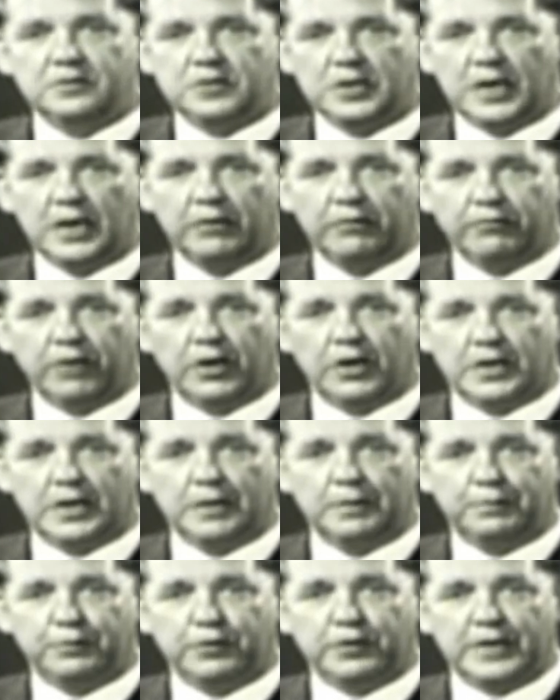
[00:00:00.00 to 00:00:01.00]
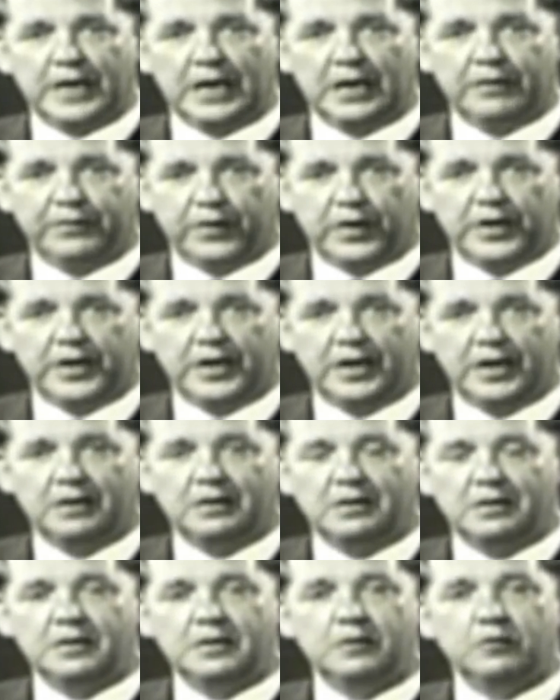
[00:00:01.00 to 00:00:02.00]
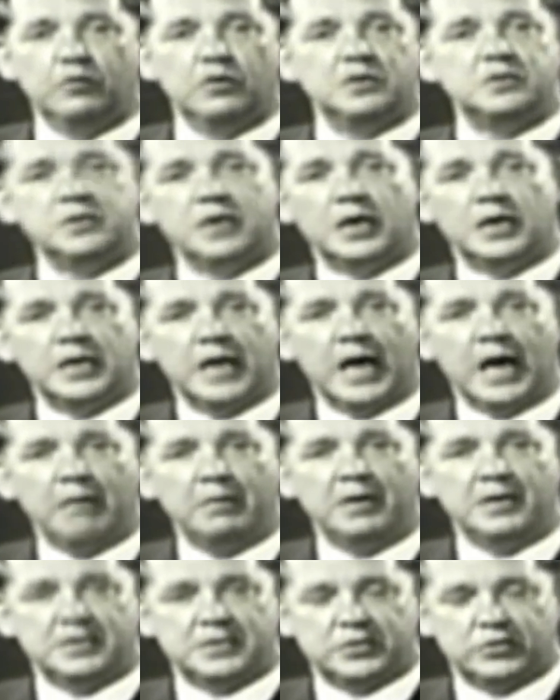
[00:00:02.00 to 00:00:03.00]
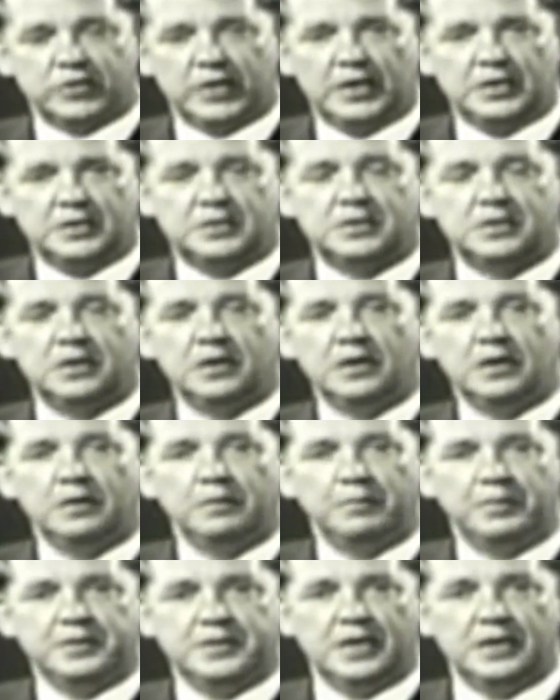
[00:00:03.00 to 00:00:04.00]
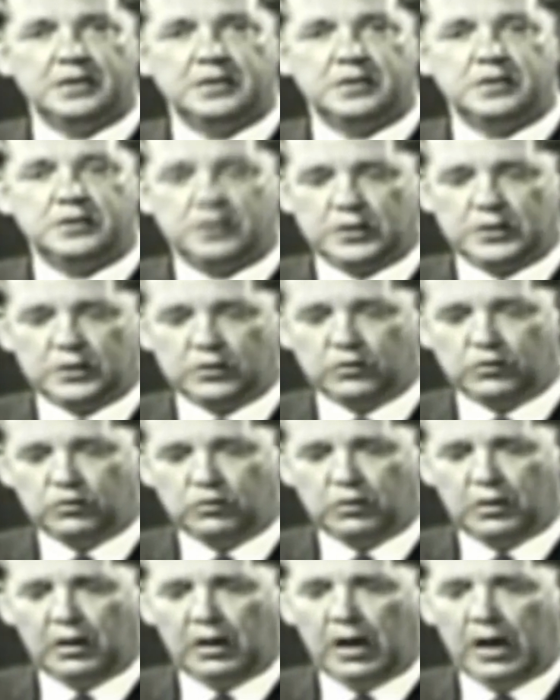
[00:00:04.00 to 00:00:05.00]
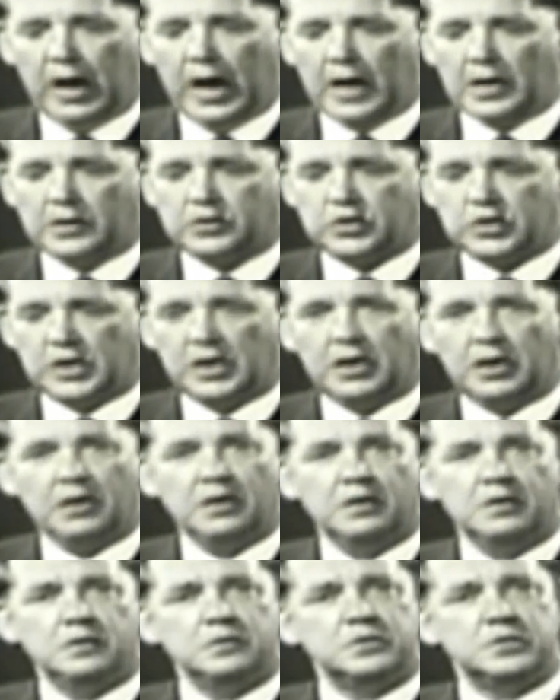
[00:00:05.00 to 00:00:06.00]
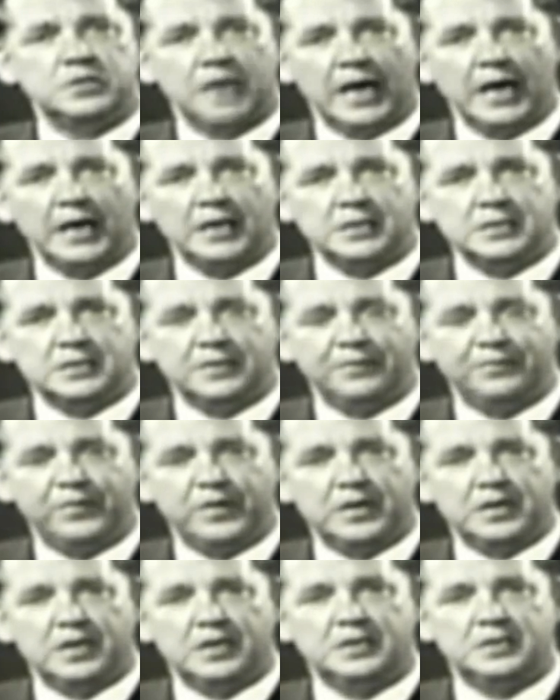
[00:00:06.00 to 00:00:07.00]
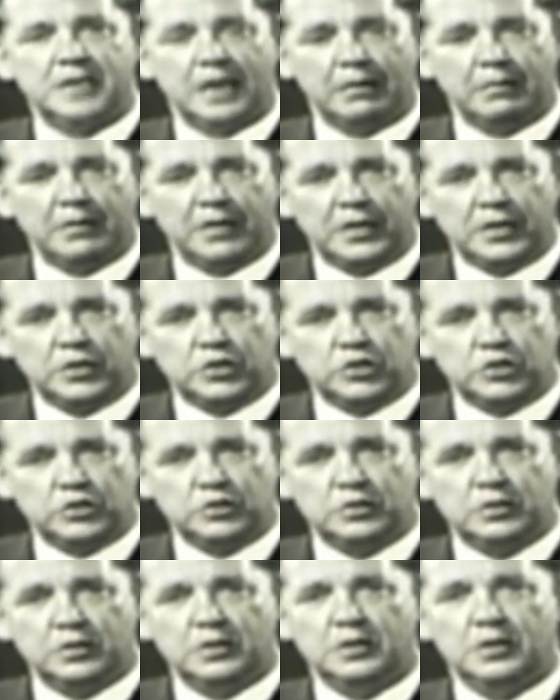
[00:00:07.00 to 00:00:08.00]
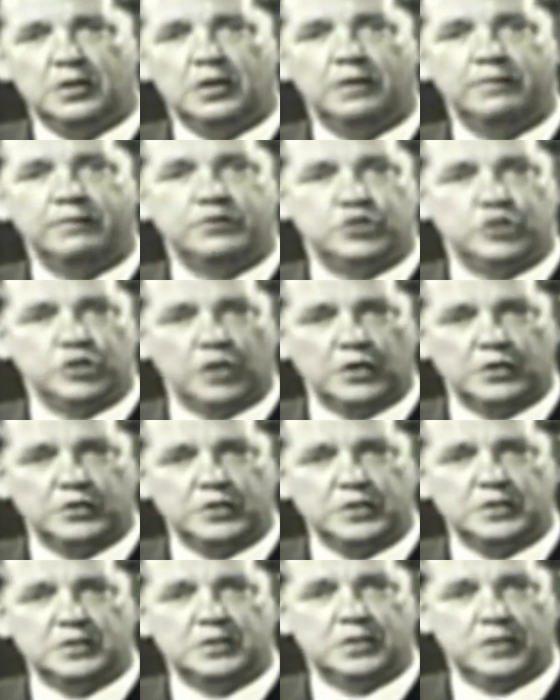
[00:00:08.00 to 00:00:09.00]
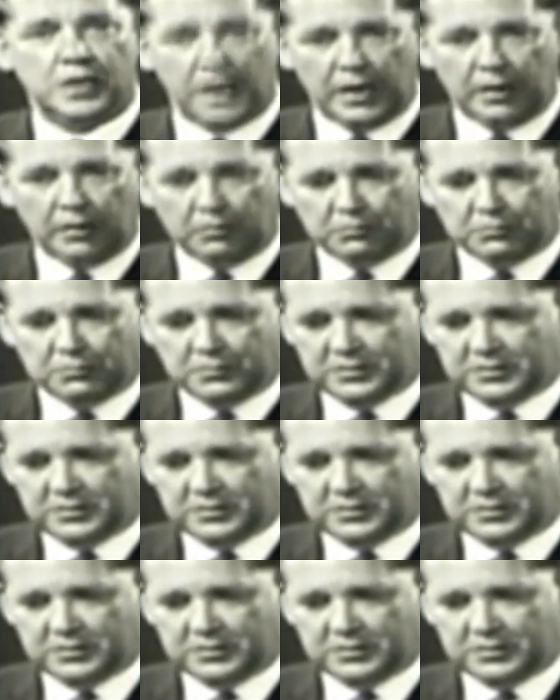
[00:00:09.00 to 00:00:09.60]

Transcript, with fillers: Giant Rock Airport, California, was not, I must stress, presented to you as a scientific examination of George's claims.